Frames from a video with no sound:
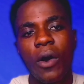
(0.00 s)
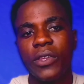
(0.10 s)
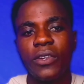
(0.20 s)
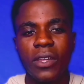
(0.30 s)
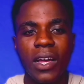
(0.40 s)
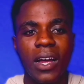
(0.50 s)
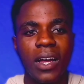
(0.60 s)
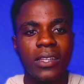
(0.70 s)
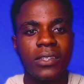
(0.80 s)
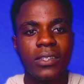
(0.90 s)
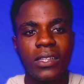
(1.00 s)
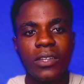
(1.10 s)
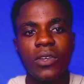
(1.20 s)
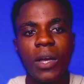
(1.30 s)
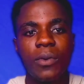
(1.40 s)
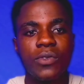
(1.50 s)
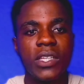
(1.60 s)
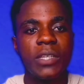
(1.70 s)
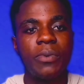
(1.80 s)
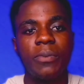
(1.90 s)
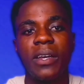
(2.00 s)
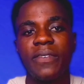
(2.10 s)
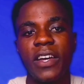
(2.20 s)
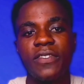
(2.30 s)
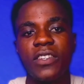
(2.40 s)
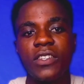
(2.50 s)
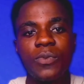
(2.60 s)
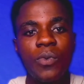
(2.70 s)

While on the other hand, the Tecno Camon 20 Premier 5G